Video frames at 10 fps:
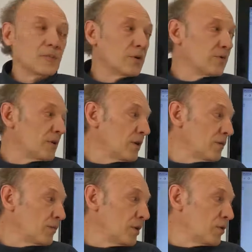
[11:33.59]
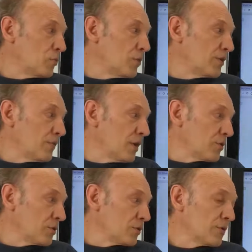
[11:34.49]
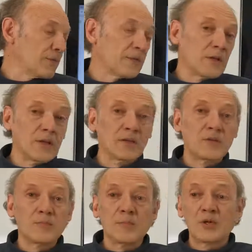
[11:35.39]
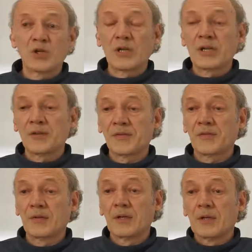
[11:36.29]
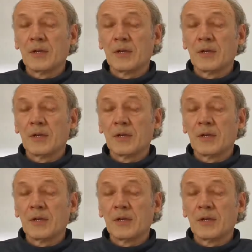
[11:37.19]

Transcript: but they have many more advantages, like much less